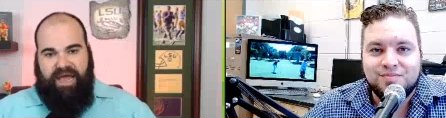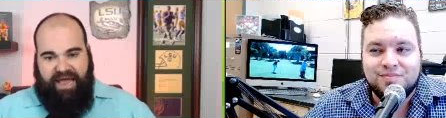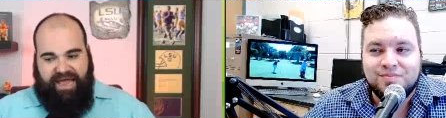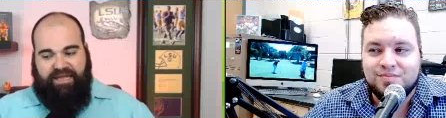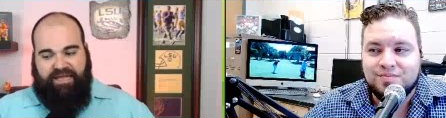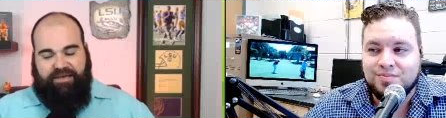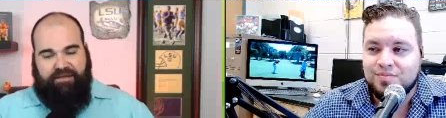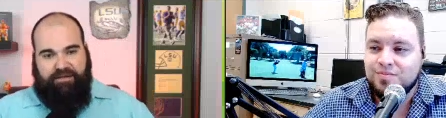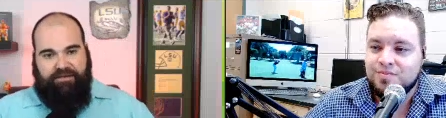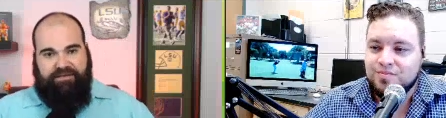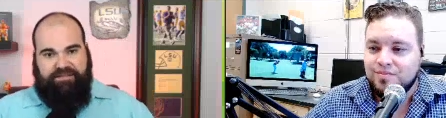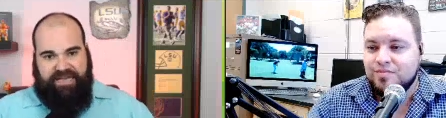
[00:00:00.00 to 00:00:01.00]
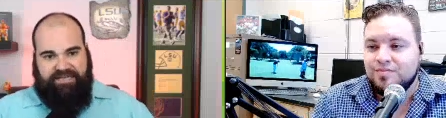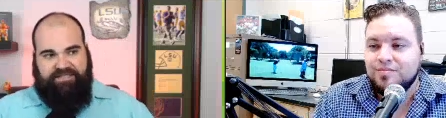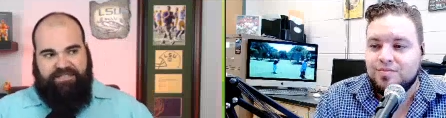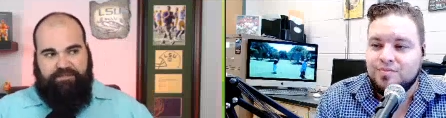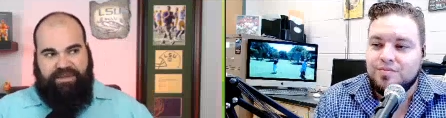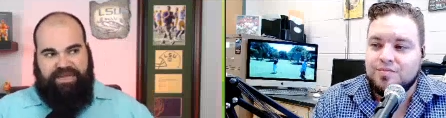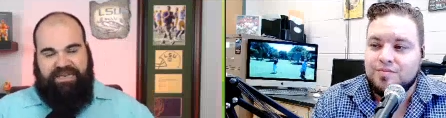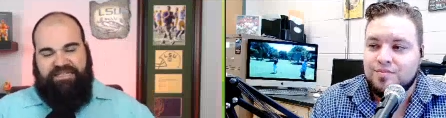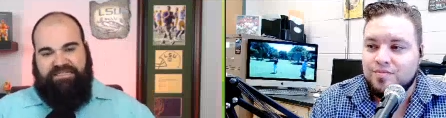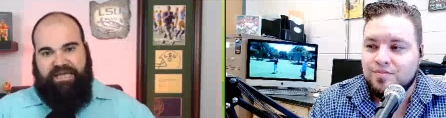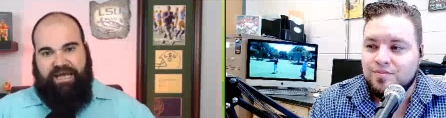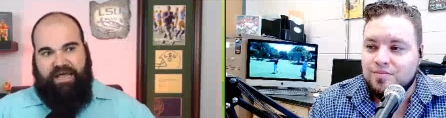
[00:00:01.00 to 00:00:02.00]
Speaker 1: and Texas being
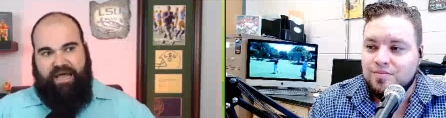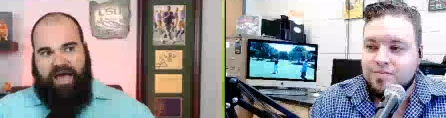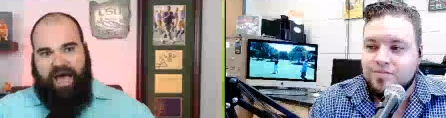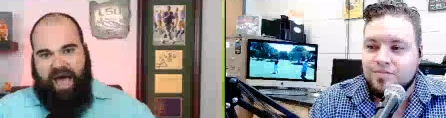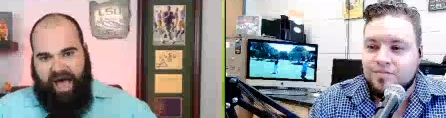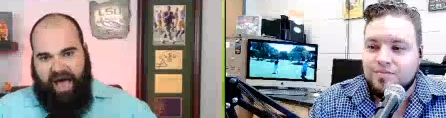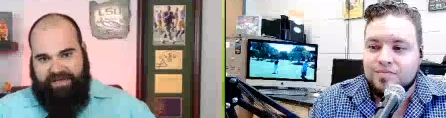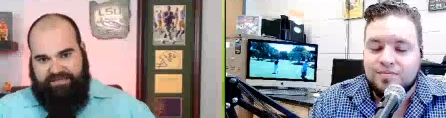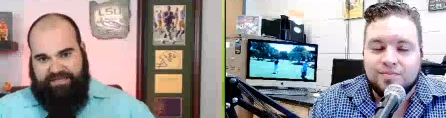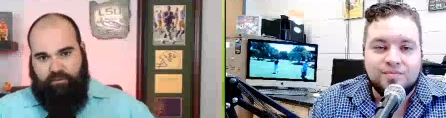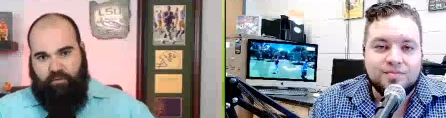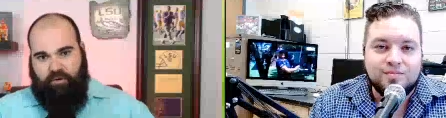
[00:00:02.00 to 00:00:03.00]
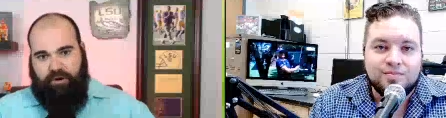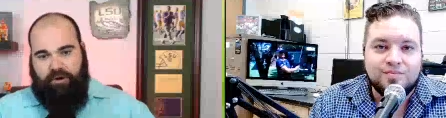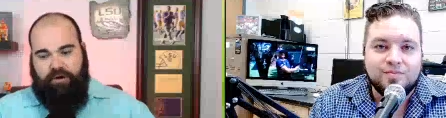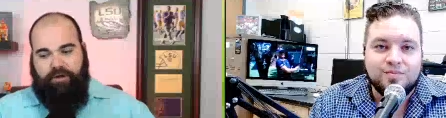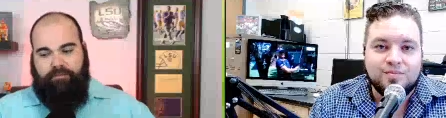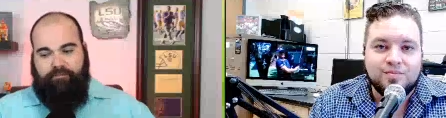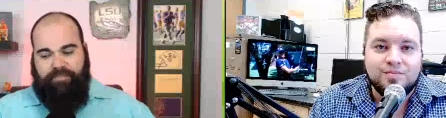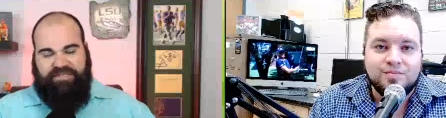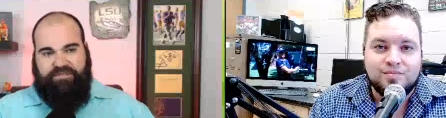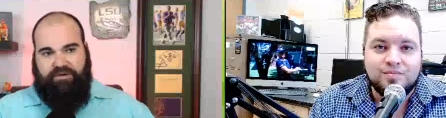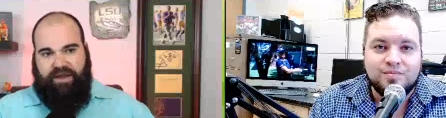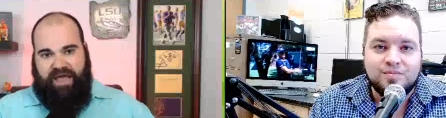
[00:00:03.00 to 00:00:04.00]
as high as they were
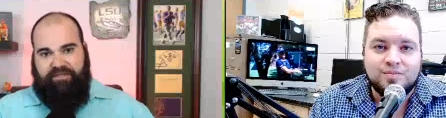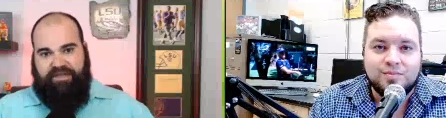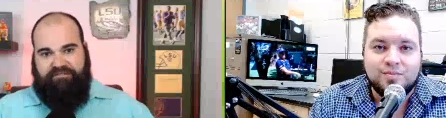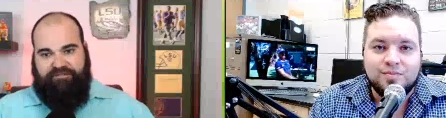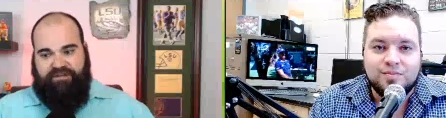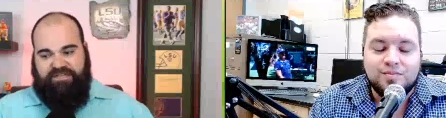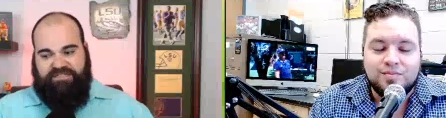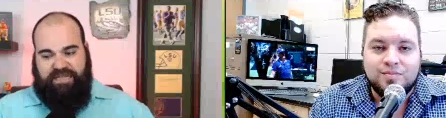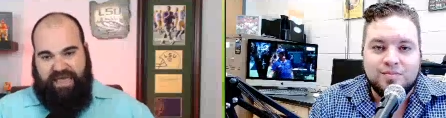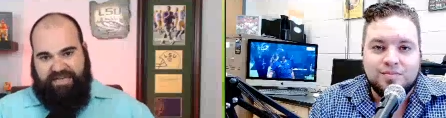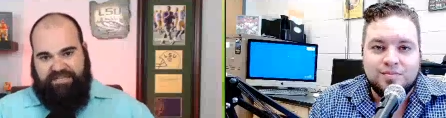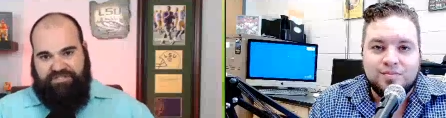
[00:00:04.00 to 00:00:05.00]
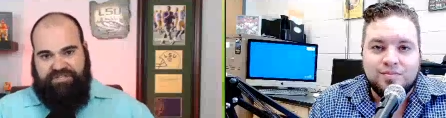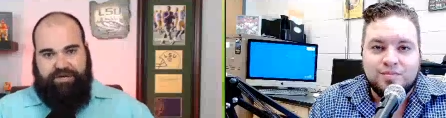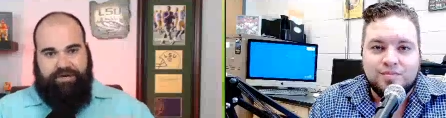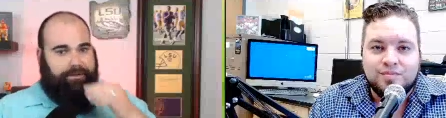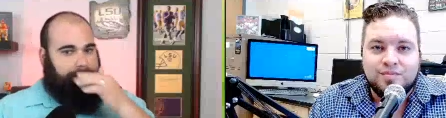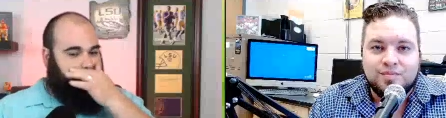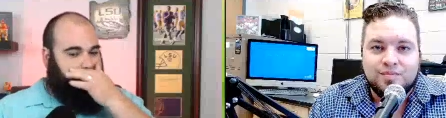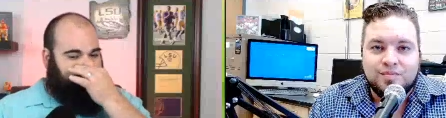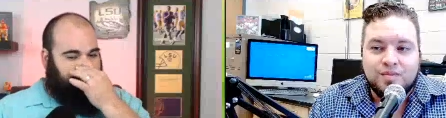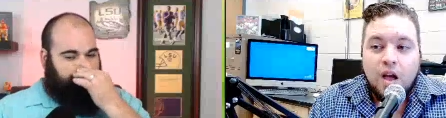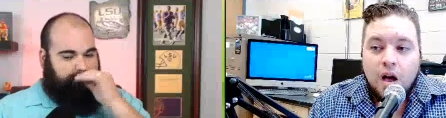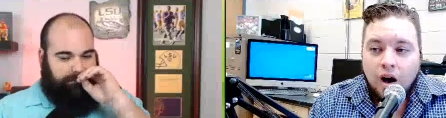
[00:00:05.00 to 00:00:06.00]
based on how they finished last year.
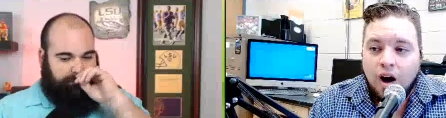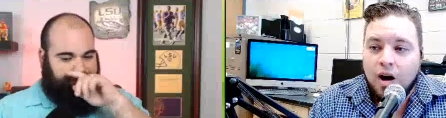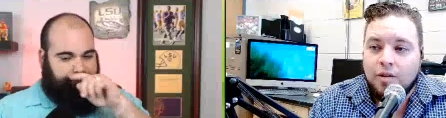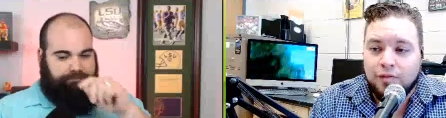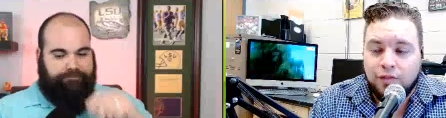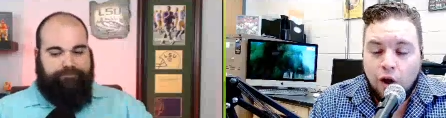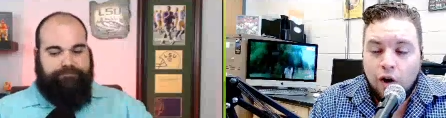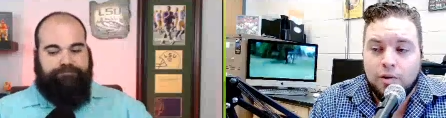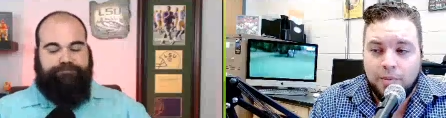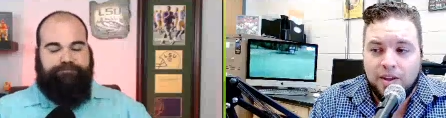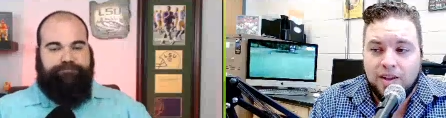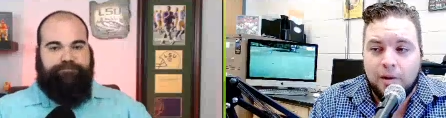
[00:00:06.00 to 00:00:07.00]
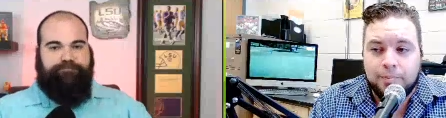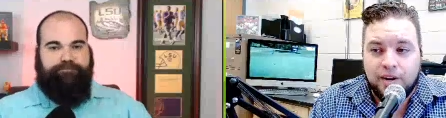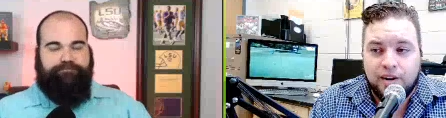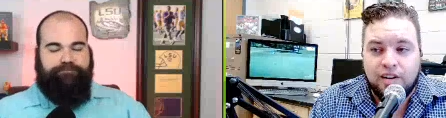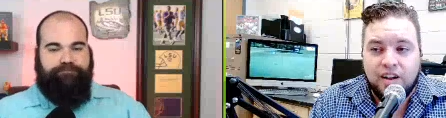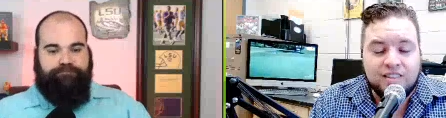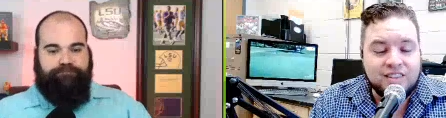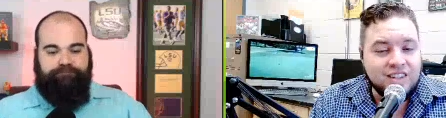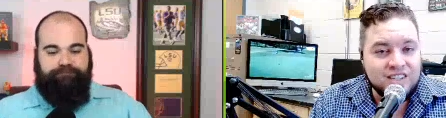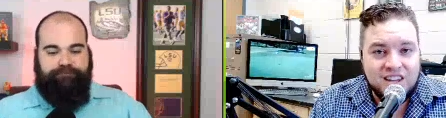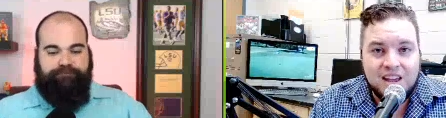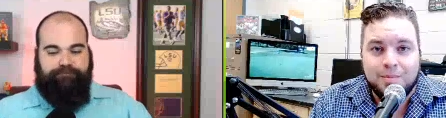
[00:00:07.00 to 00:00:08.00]
Speaker 2: Uh, Florida being up there at the
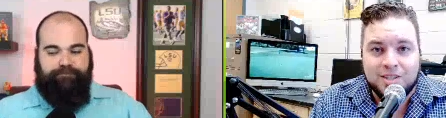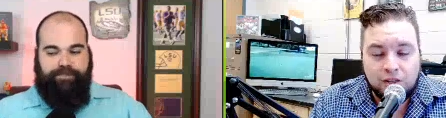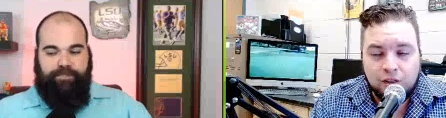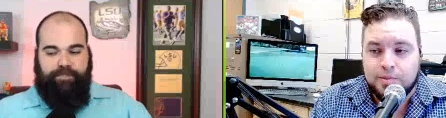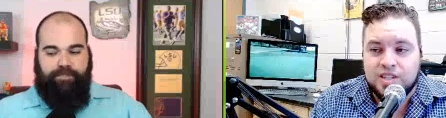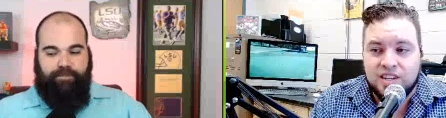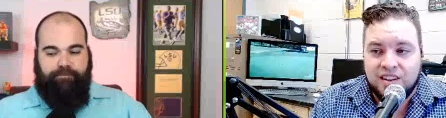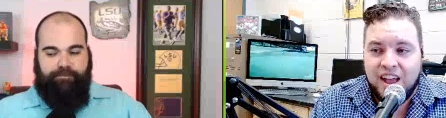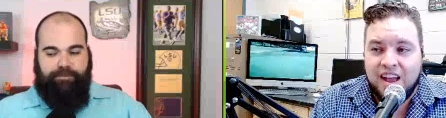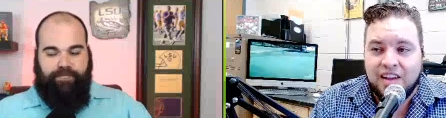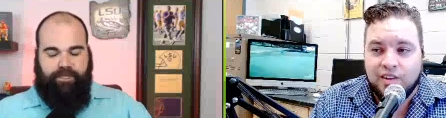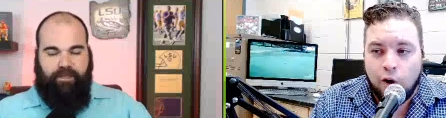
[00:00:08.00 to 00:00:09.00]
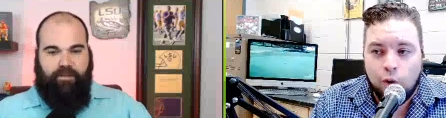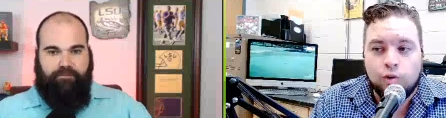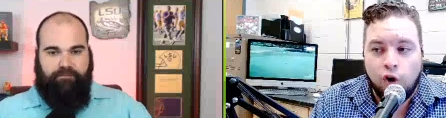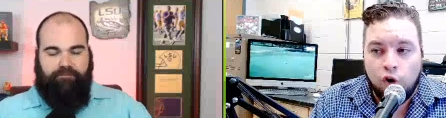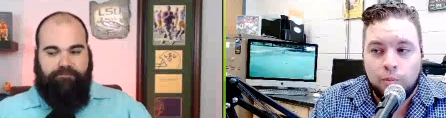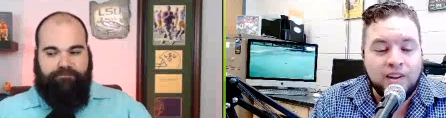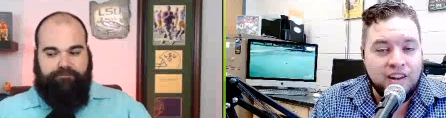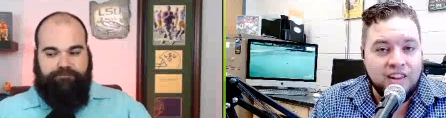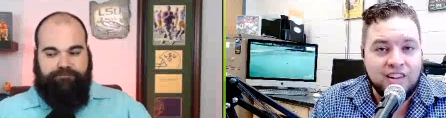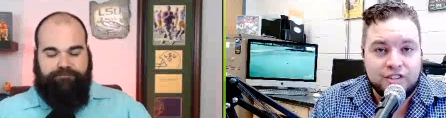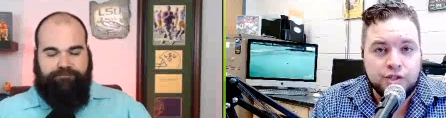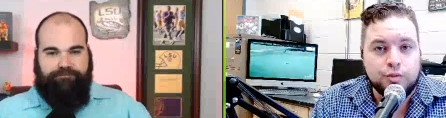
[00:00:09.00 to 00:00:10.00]
same as Clemson and Oklahoma and
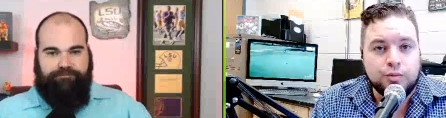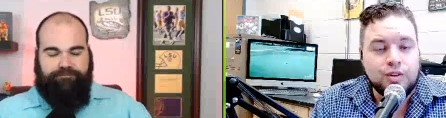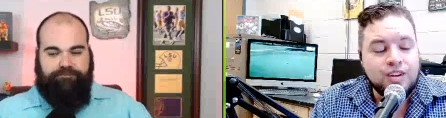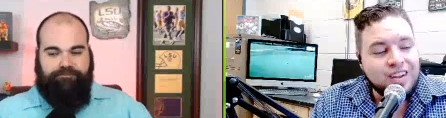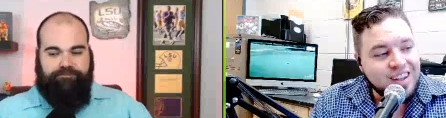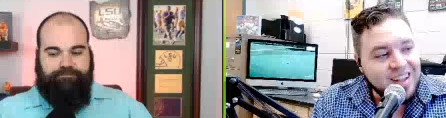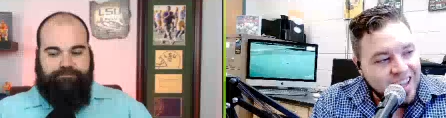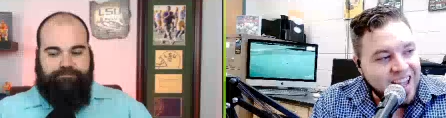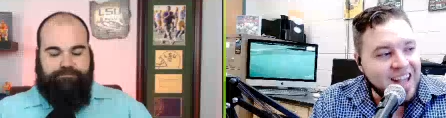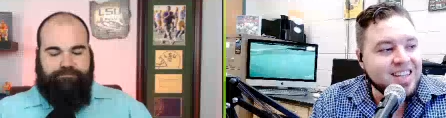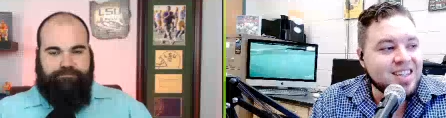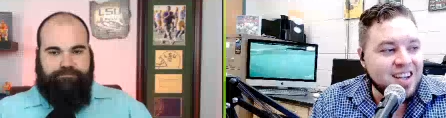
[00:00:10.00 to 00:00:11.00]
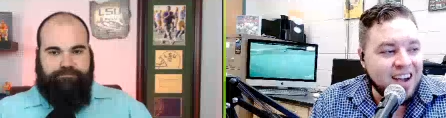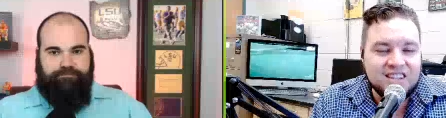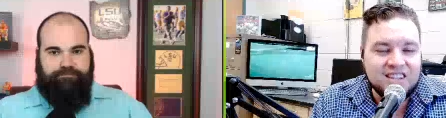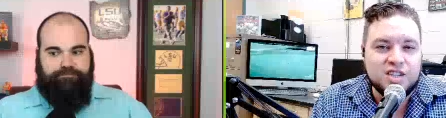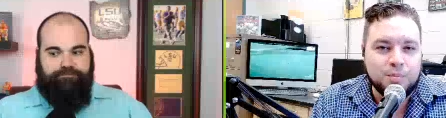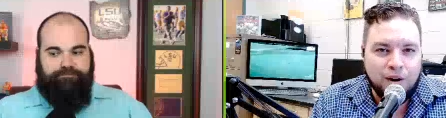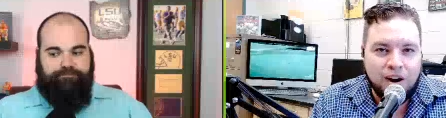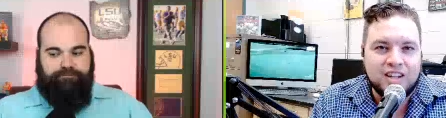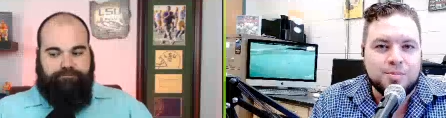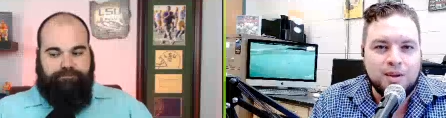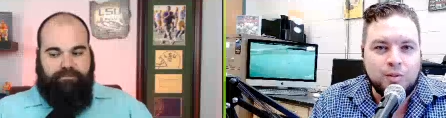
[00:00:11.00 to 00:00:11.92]
L S U, it kind of surprised me